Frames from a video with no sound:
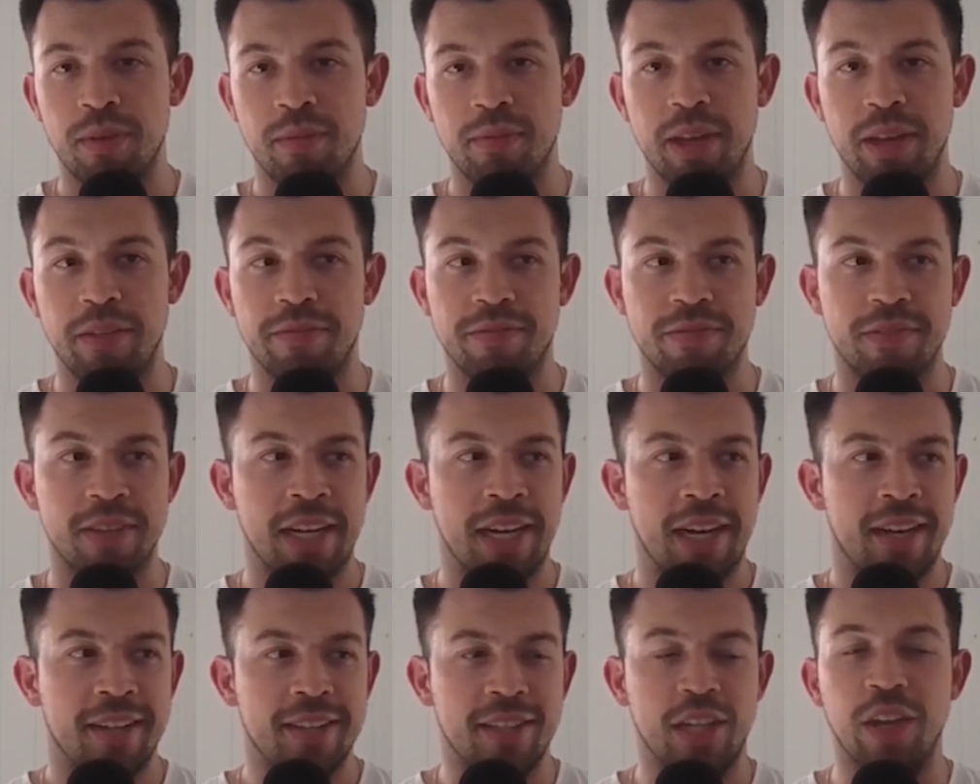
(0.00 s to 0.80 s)
If
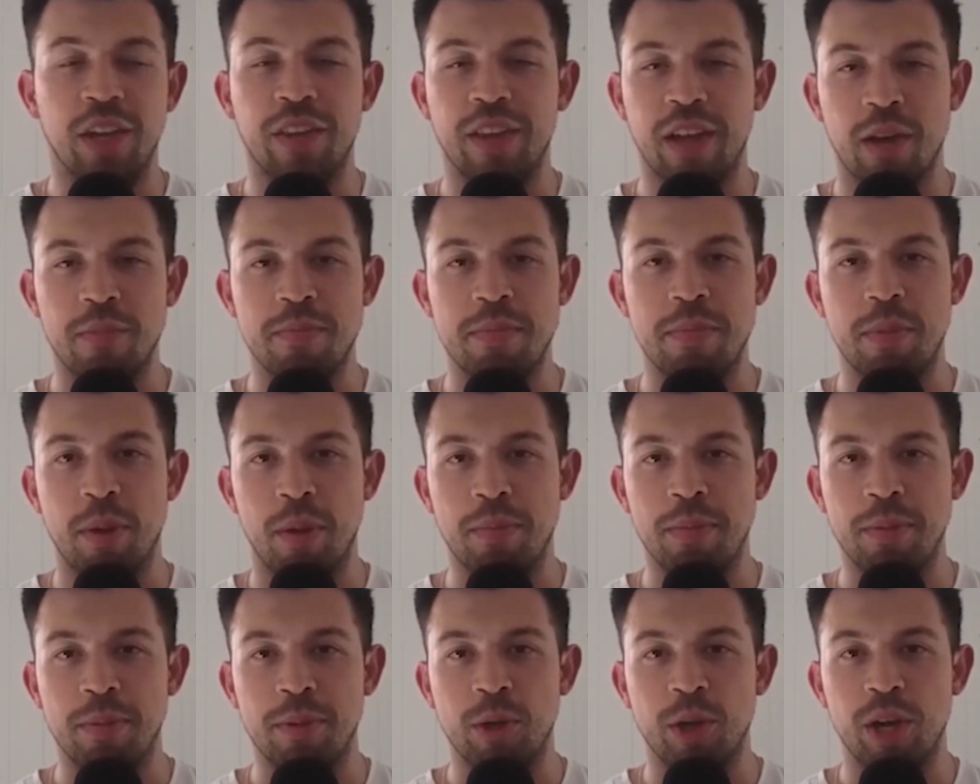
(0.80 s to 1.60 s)
the only thing I'd
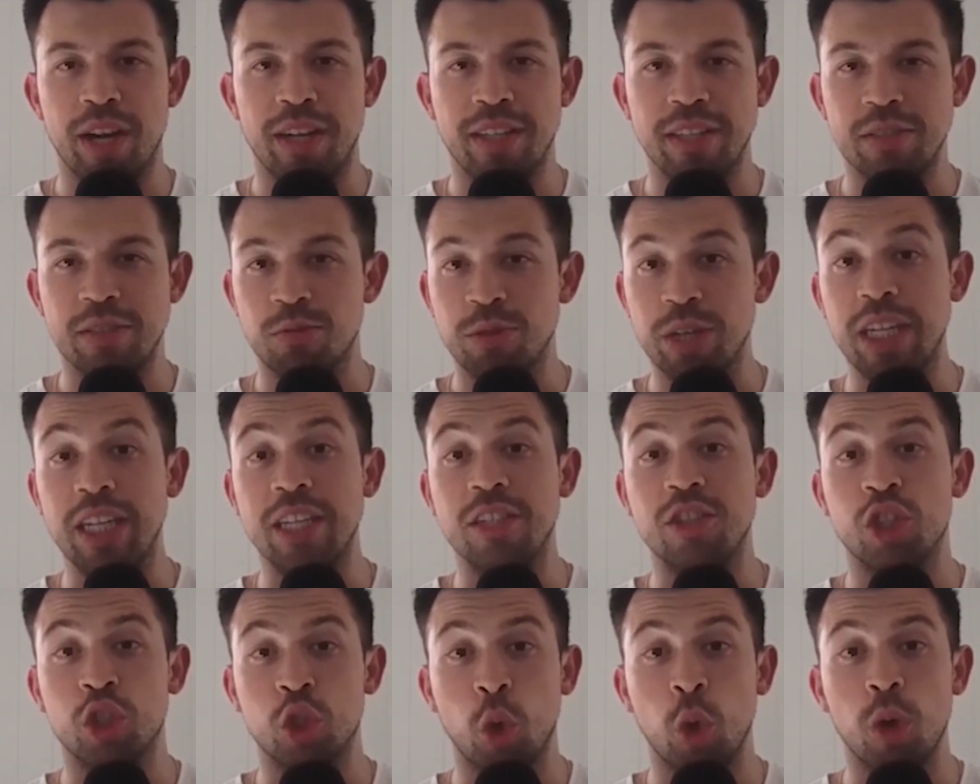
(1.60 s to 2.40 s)
probably be good at is really
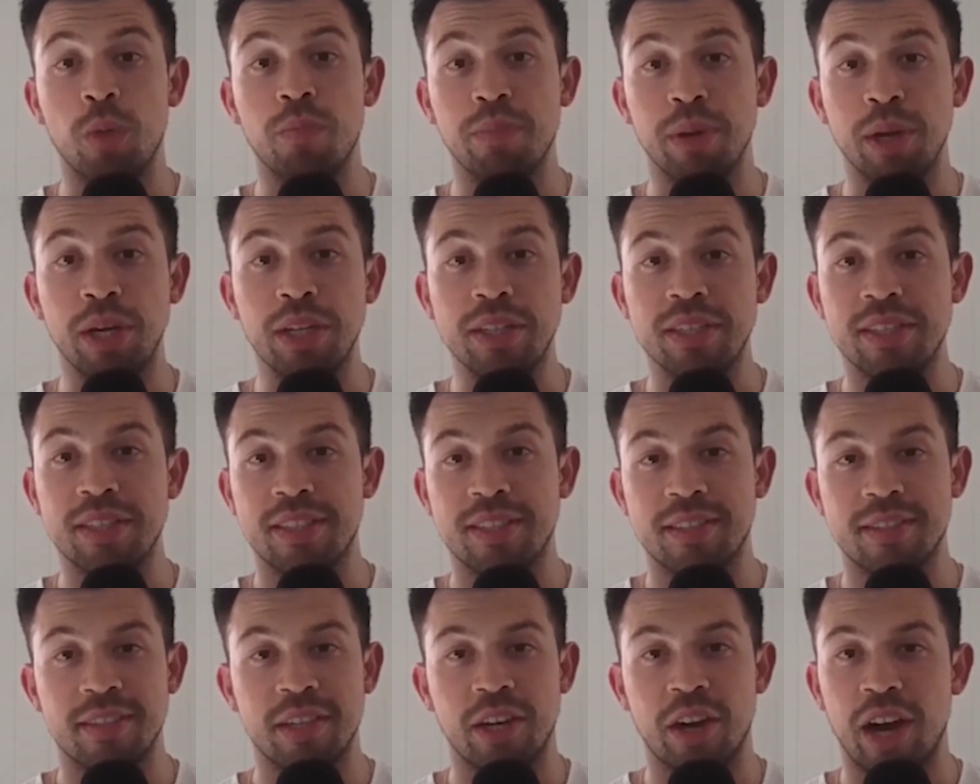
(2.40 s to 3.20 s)
short
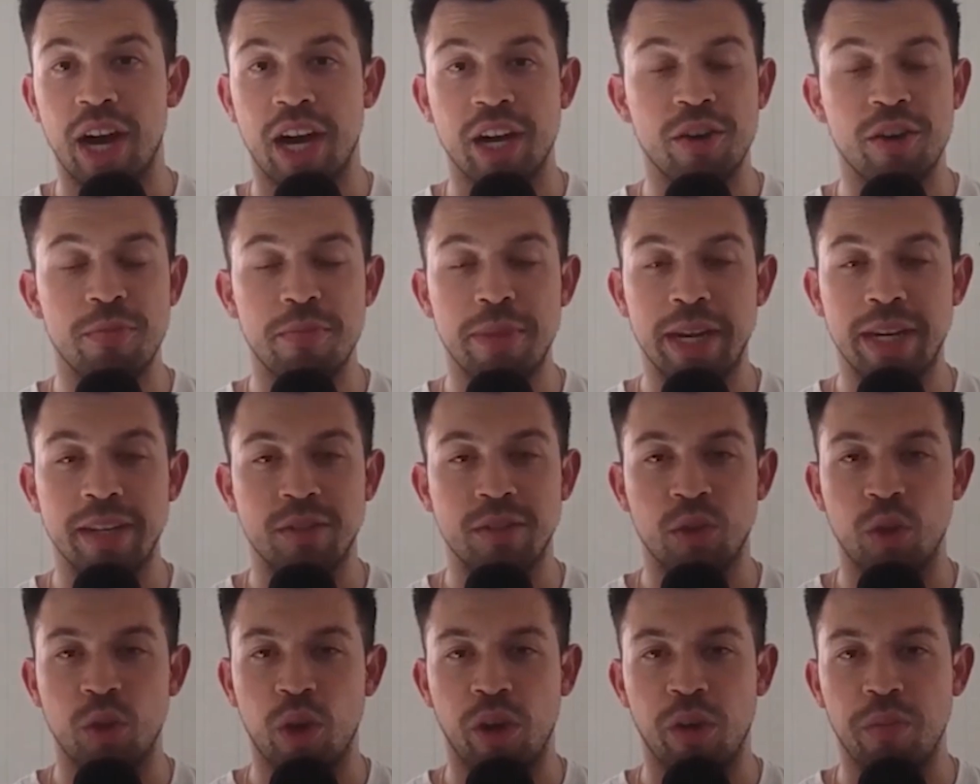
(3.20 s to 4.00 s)
bursts, 100 meters,
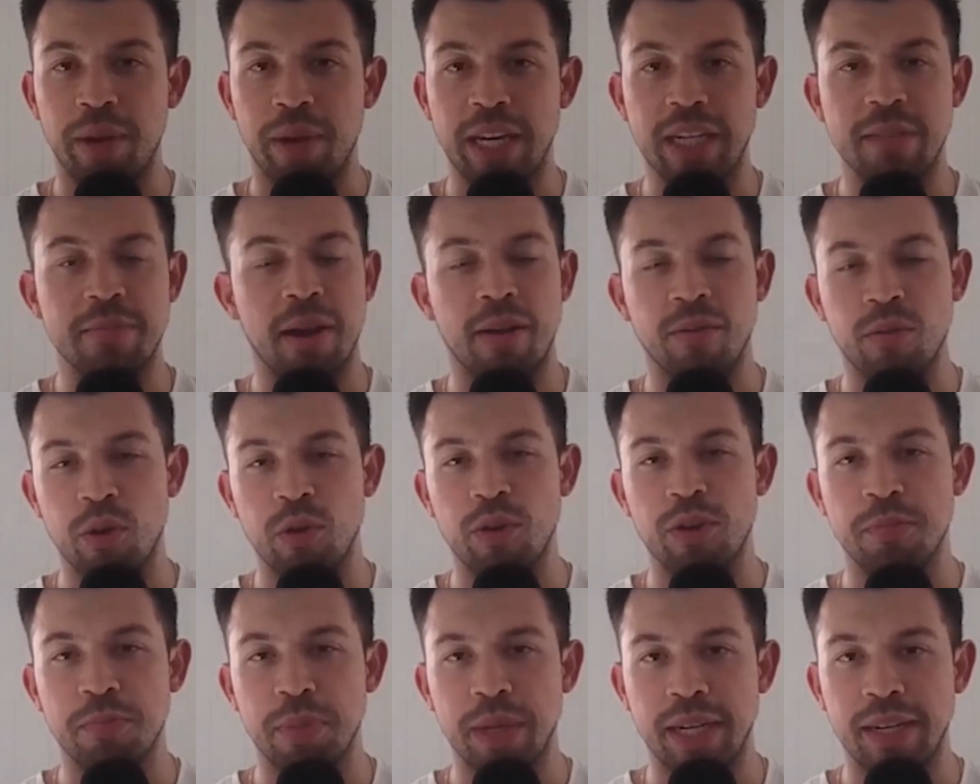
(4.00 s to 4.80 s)
200 meters, but I've
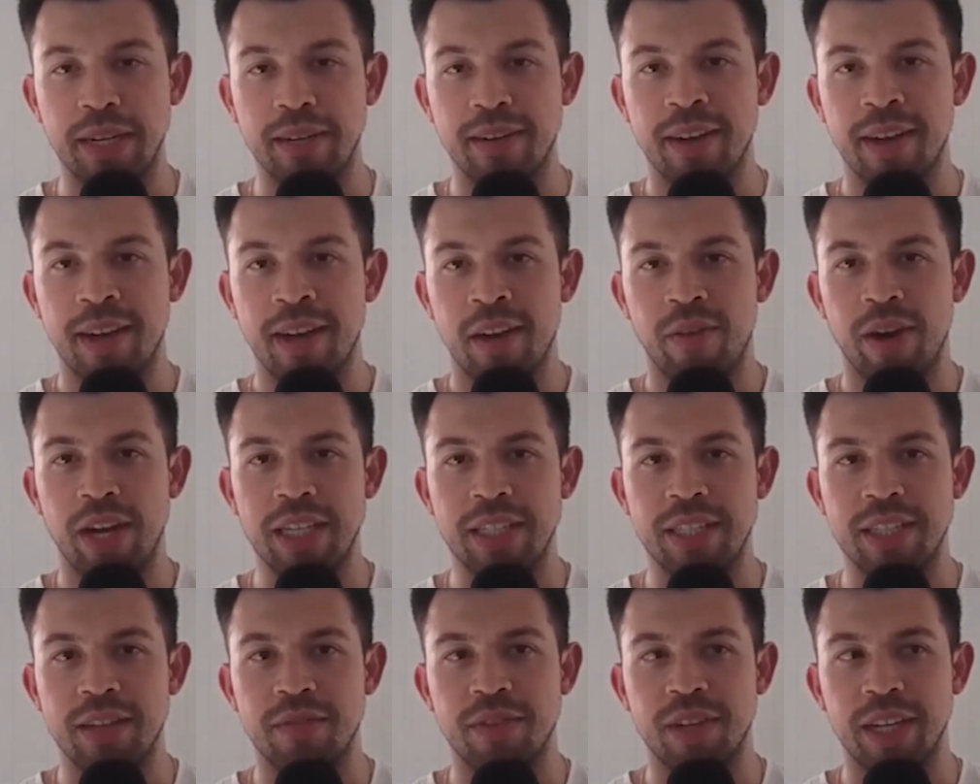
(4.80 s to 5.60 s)
always been
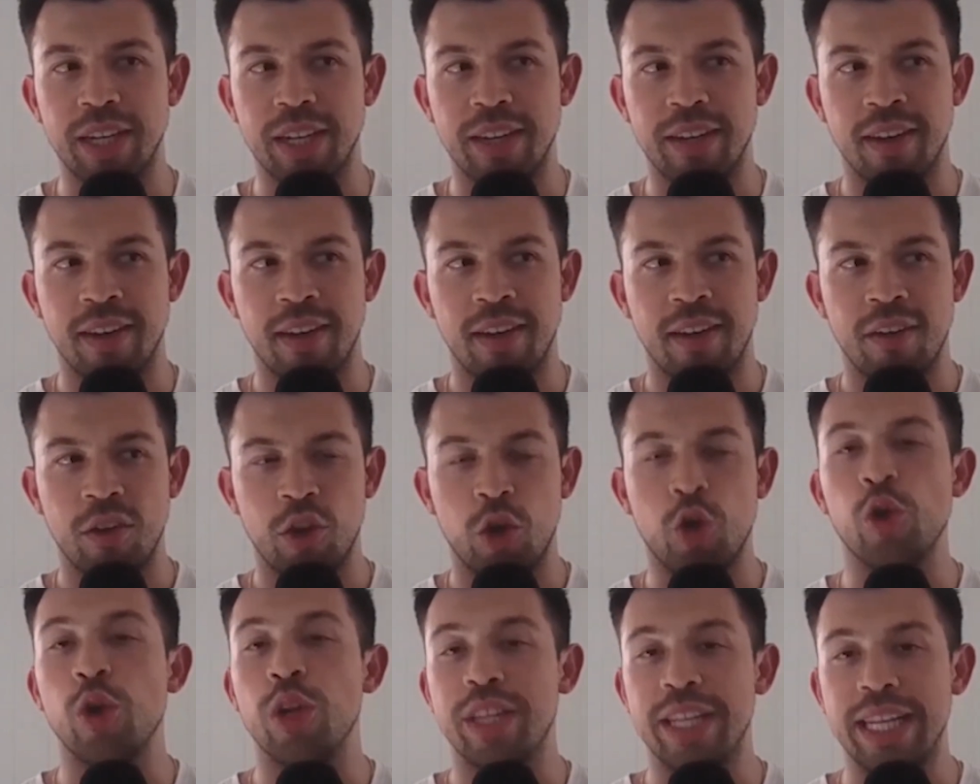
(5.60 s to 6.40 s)
relatively
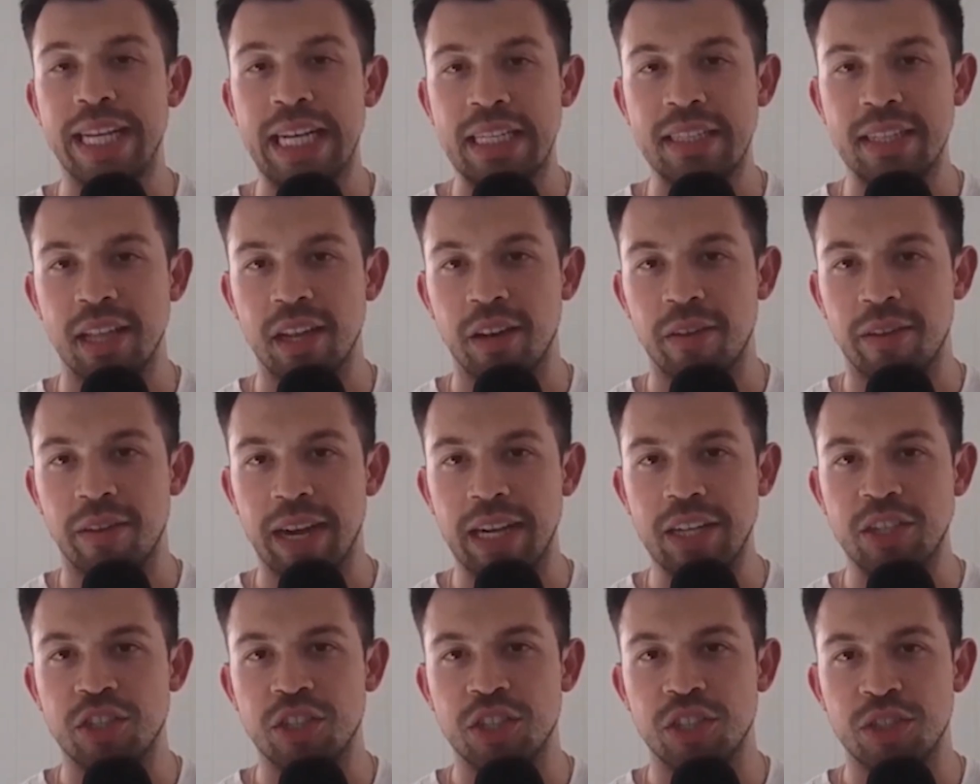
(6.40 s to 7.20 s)
good at the
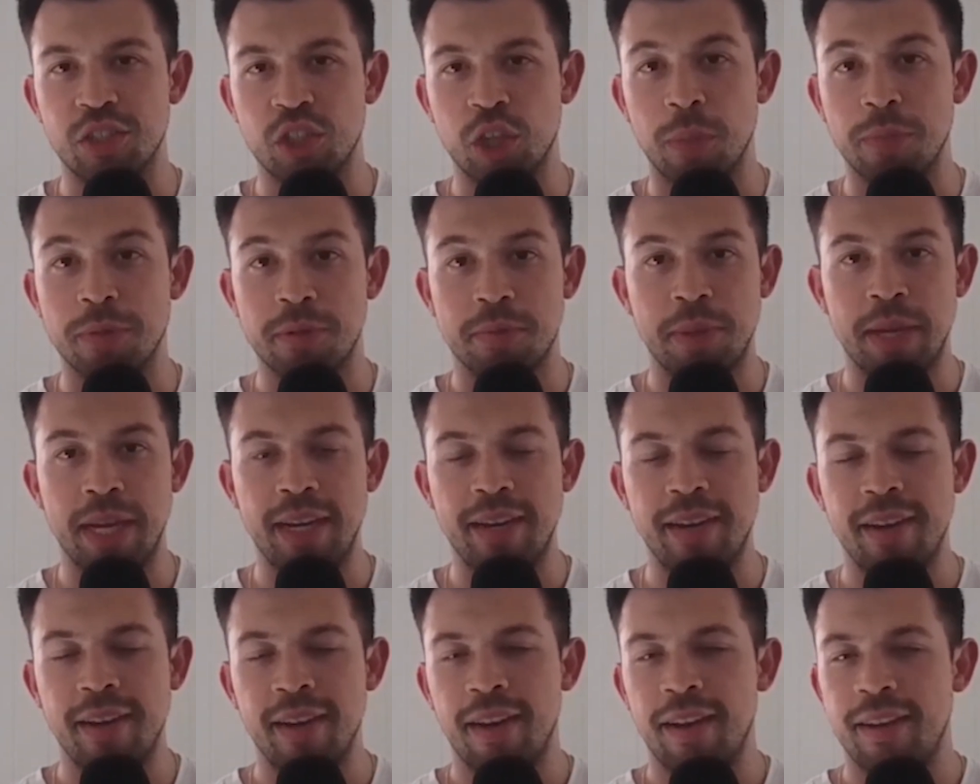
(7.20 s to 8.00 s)
acceleration, top
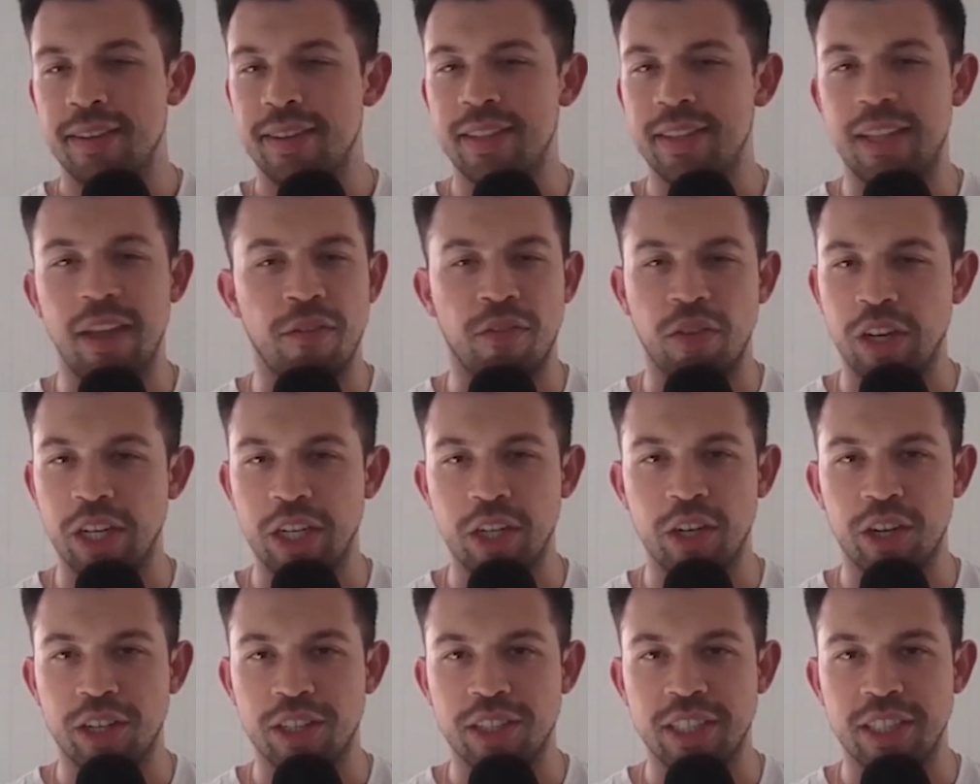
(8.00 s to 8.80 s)
speed, definitely
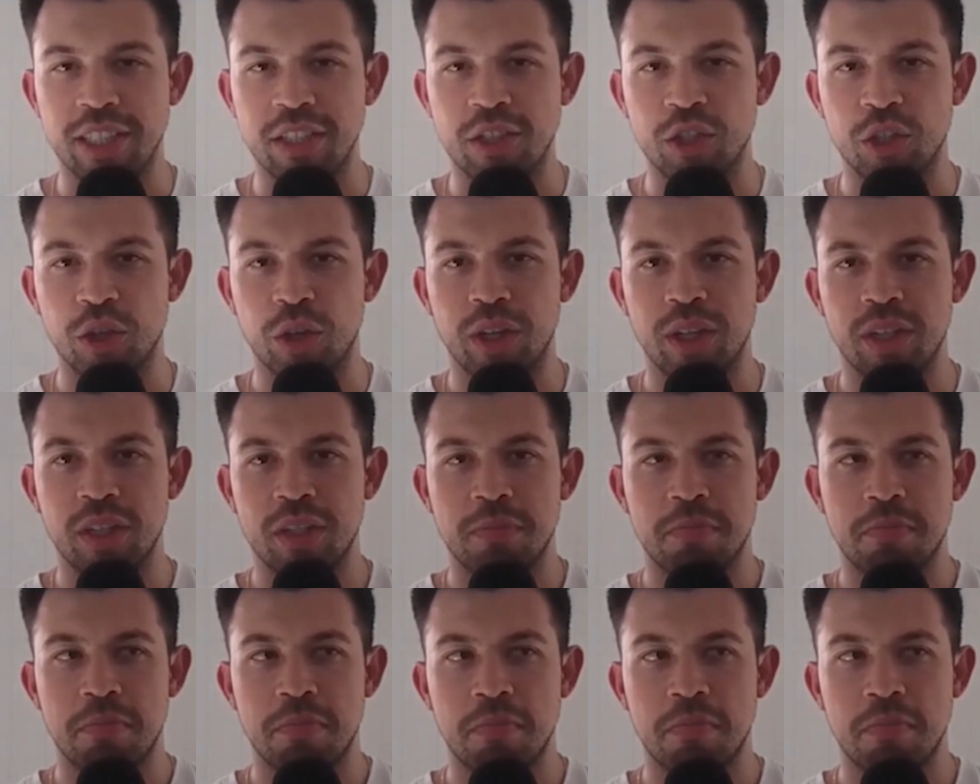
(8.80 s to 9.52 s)
not at the endurance.